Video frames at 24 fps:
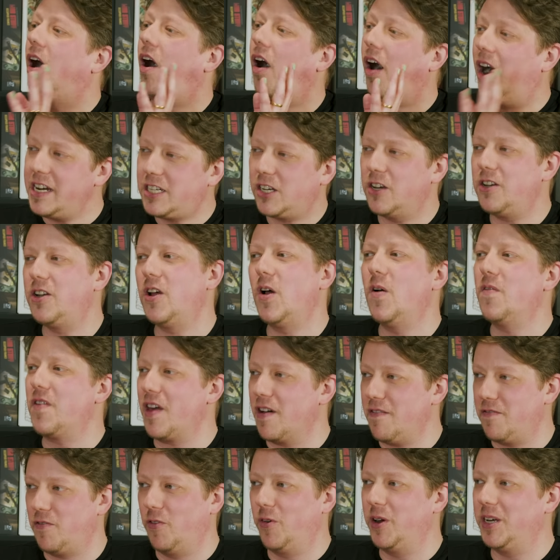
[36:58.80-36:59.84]
I don't know if
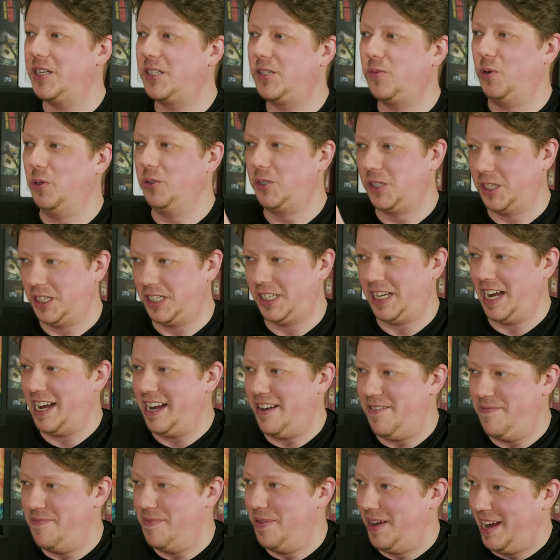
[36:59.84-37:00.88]
that voice will
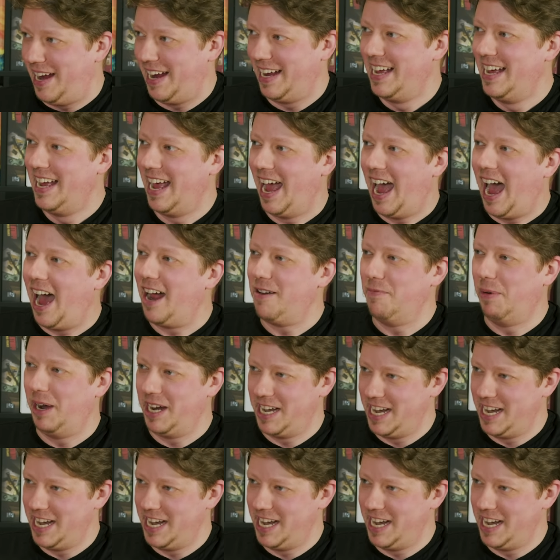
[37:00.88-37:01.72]
sustain me and my